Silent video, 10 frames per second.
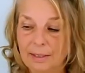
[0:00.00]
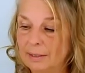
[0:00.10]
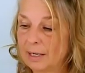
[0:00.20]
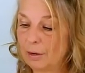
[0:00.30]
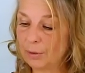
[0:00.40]

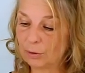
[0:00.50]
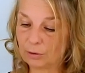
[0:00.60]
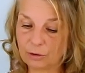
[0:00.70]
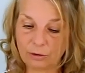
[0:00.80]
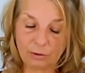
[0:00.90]
Now we're
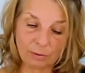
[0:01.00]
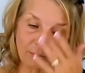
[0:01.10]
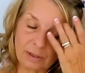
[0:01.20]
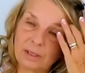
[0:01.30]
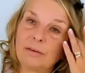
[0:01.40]
going to do
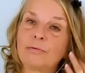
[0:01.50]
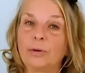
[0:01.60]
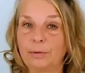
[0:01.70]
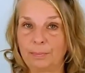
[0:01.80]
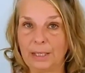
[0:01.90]
the
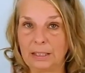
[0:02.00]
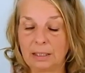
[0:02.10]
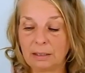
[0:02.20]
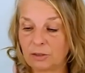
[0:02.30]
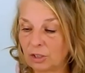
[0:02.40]
front
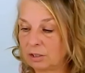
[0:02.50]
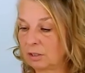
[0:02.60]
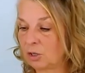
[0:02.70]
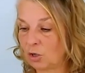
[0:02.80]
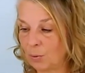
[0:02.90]
pieces, just
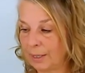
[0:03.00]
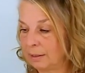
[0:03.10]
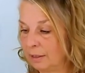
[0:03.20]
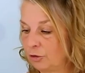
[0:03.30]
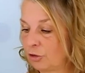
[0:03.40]

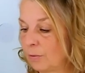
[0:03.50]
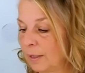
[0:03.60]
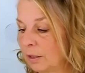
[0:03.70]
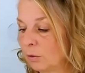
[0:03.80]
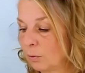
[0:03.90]
quickly
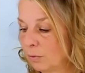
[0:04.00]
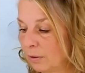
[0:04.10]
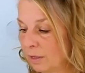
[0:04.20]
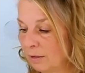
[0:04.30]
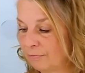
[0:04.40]
showing you
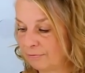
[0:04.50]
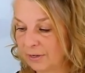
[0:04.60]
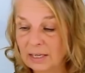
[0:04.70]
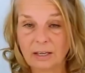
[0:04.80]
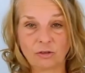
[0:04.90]
the
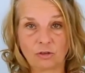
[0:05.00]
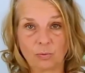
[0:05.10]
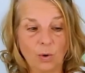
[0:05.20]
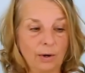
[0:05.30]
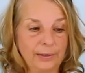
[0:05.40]

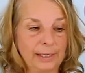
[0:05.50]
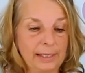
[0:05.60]
finished one